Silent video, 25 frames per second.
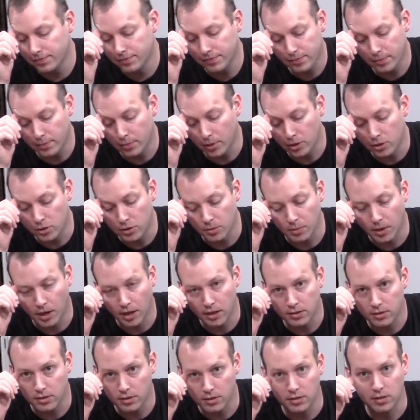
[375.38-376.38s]
bunch of
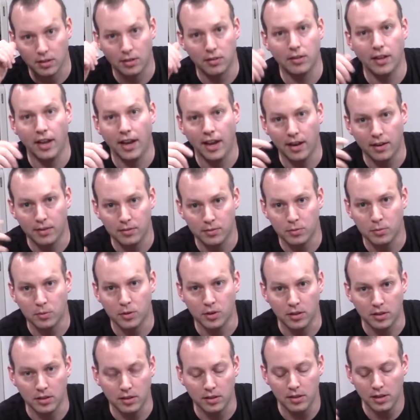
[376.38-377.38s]
monsters that'll have
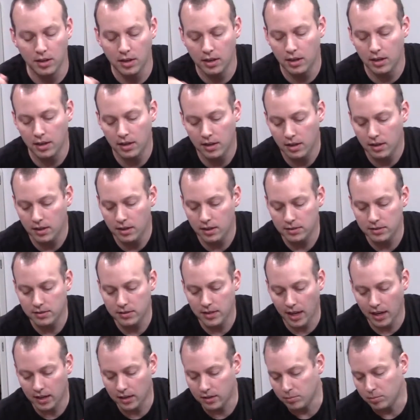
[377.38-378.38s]
1
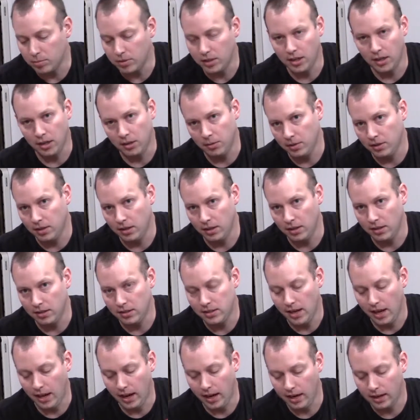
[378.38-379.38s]
stack of bleeding with their
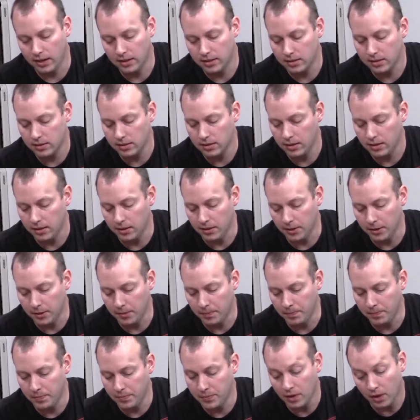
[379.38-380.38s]
attacks.
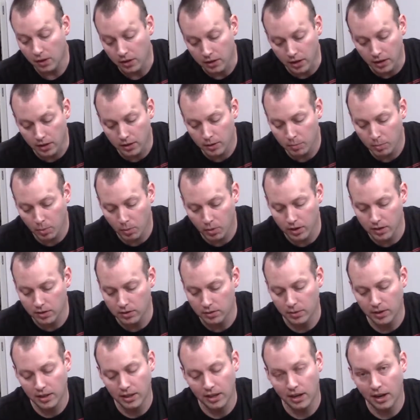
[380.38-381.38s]
Another point, the
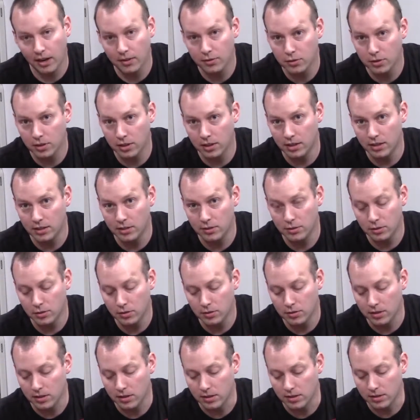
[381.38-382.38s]
way that I've treated it
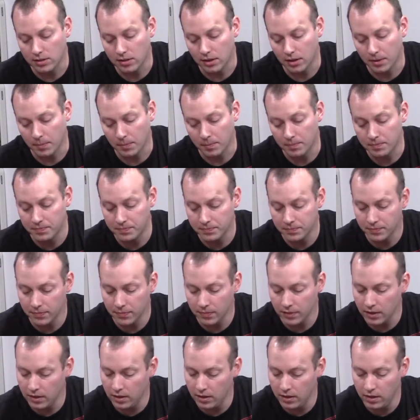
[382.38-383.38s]
too, is
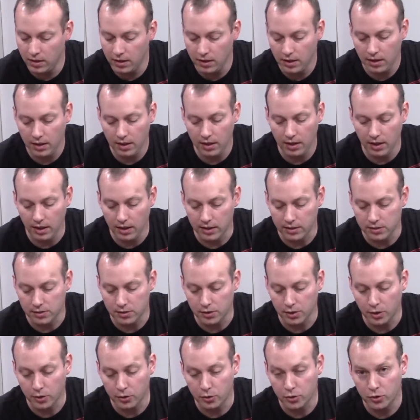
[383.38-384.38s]
as
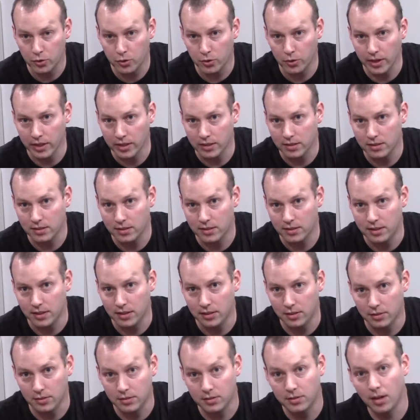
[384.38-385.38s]
though crits
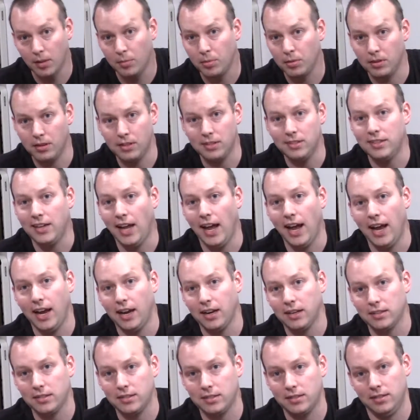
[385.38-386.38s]
deal double the
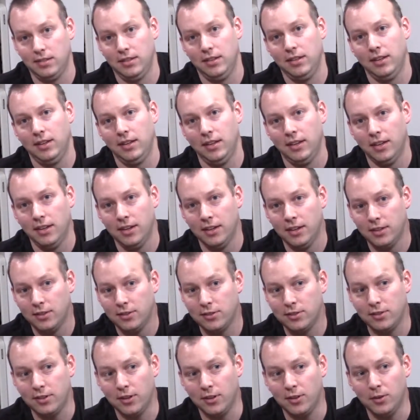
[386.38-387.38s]
stacks.
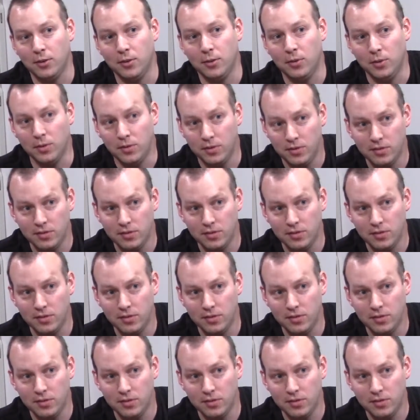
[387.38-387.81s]
So